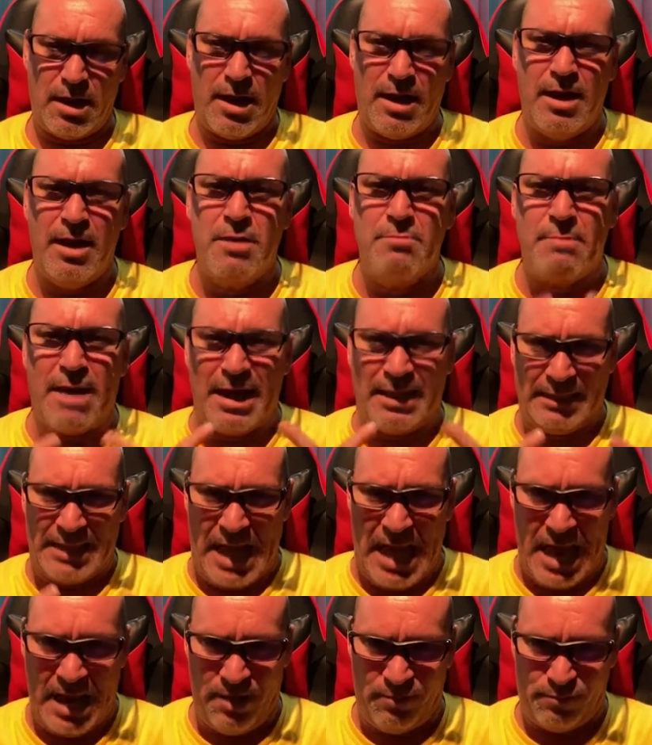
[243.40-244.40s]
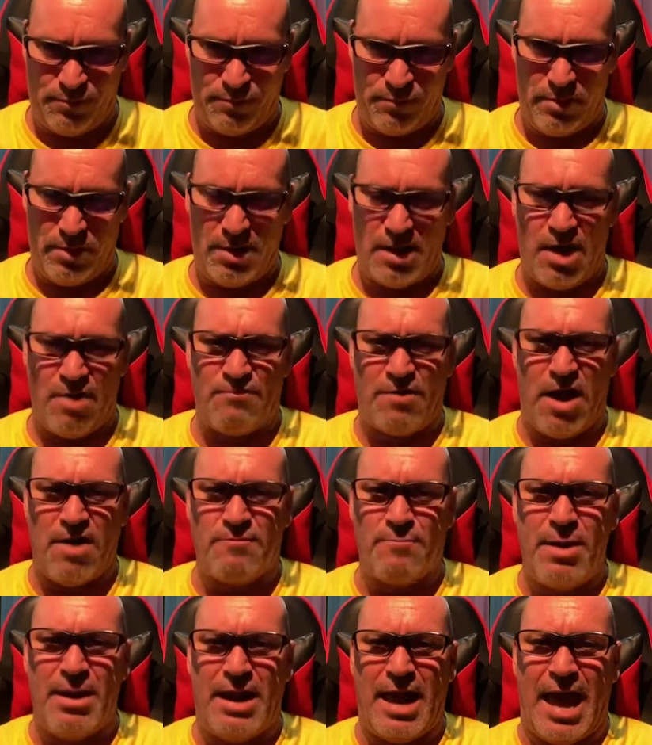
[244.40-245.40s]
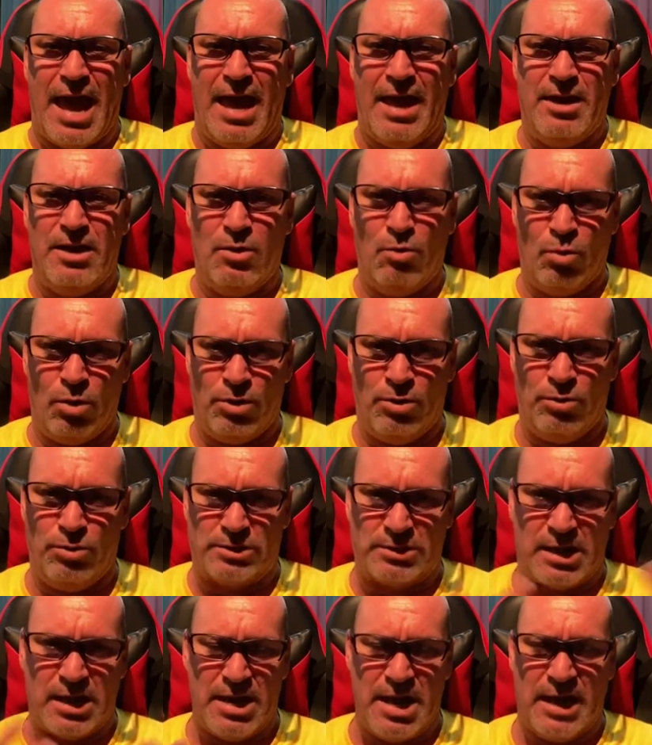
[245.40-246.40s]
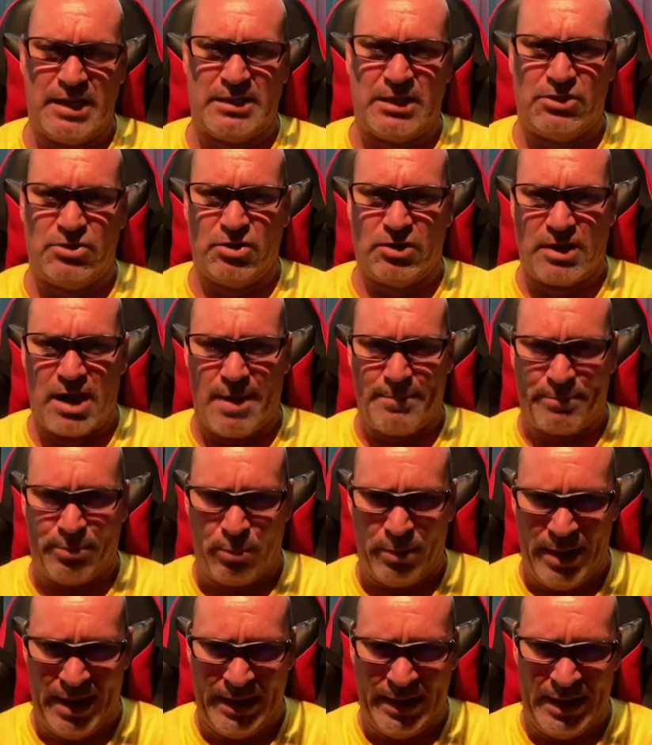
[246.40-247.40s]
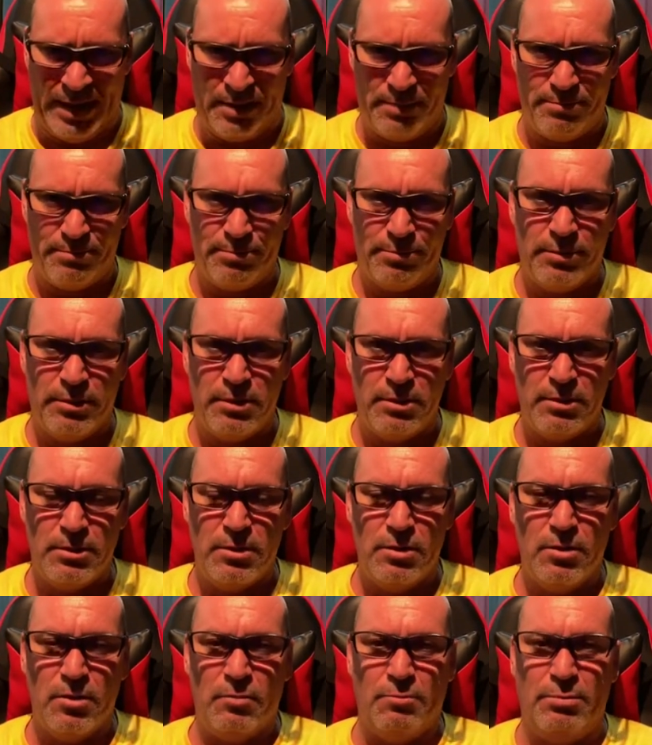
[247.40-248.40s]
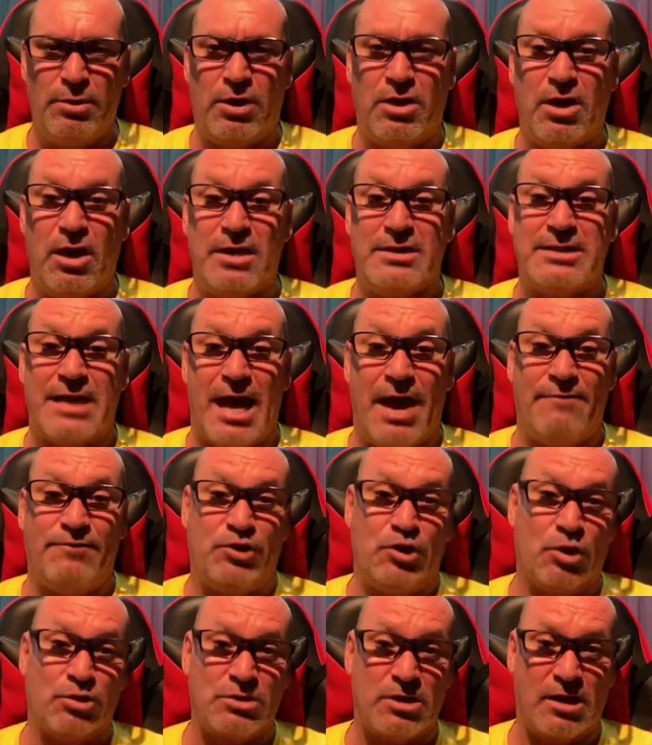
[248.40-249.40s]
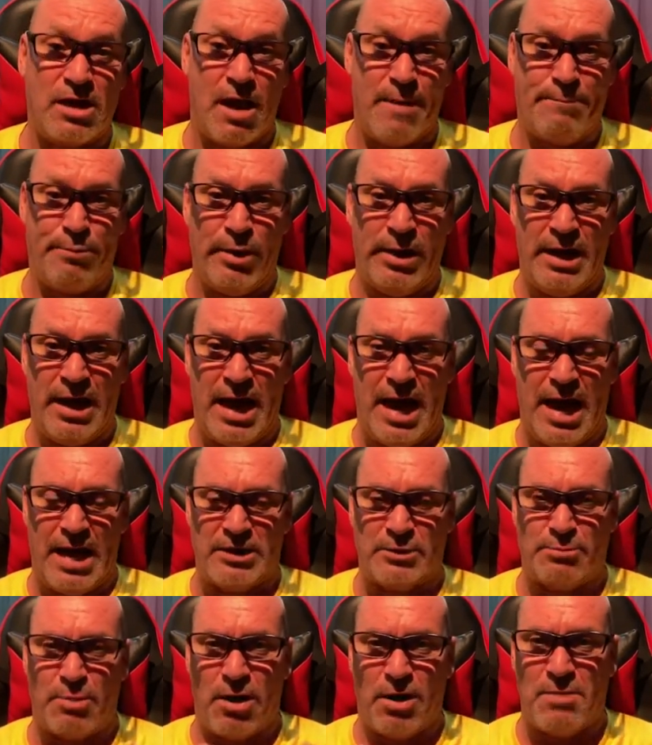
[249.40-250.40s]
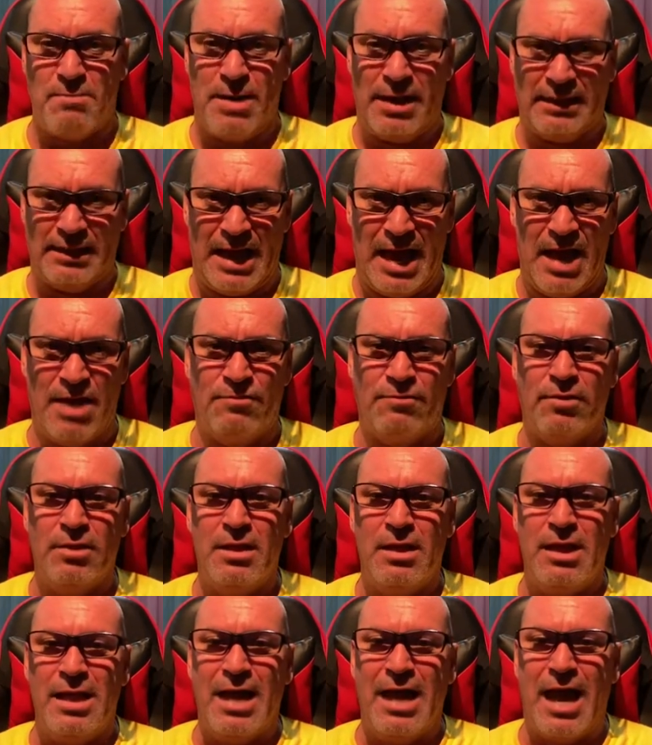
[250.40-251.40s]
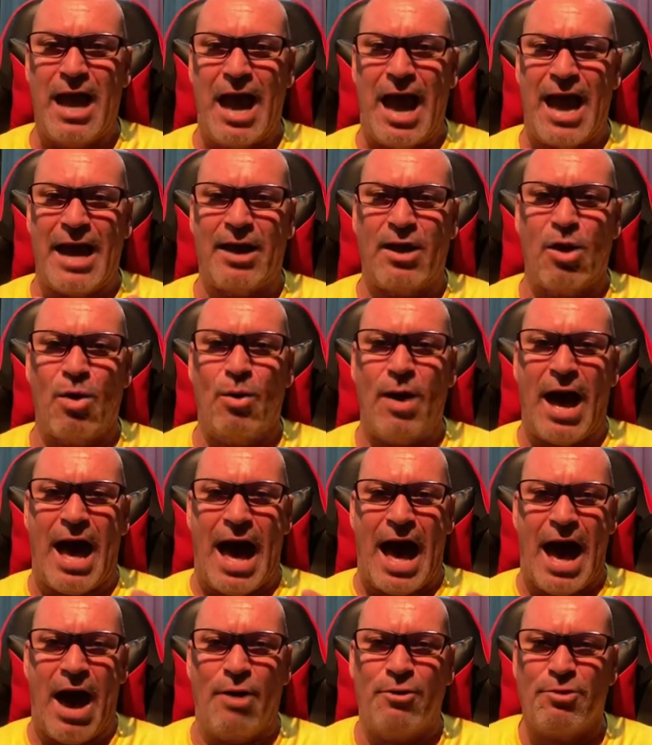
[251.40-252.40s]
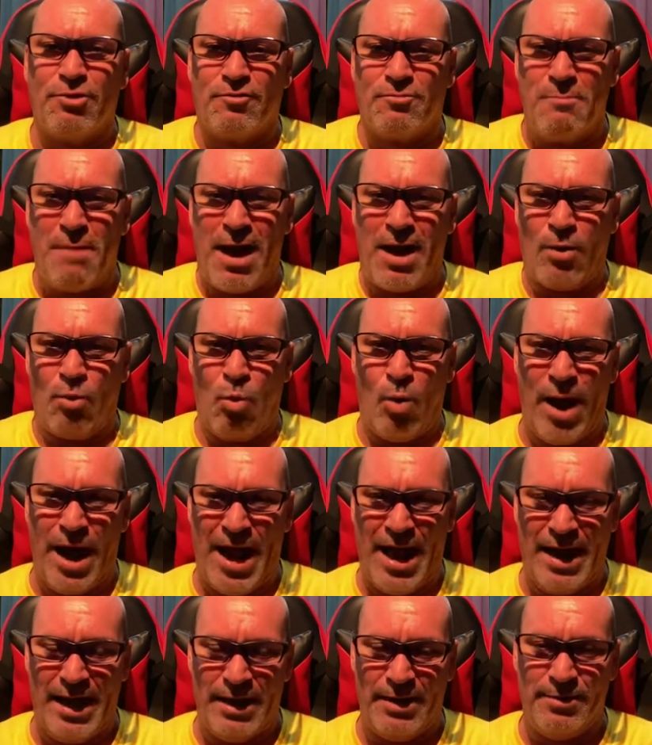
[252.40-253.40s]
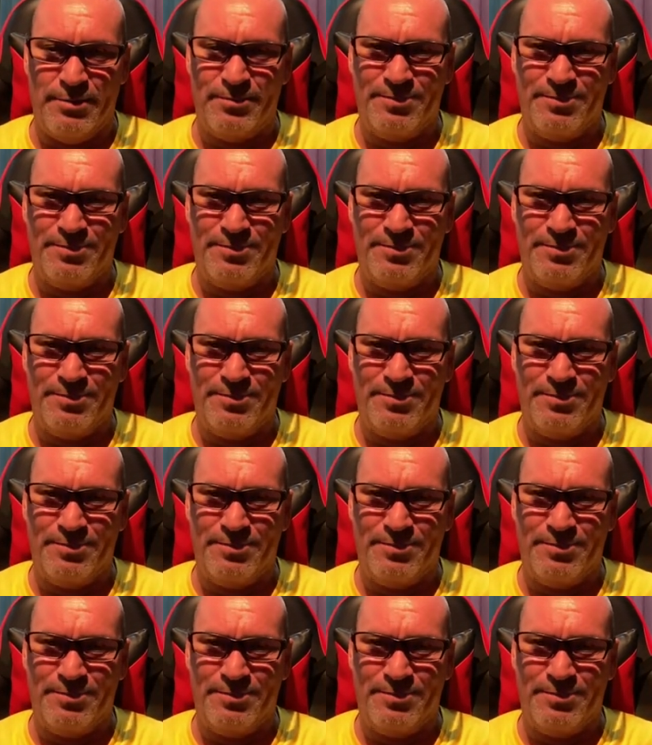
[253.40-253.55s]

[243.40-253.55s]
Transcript: In my life, if I've met anyone who's connected to capoeira, because I've chosen capoeira as part of my life, I go out of my way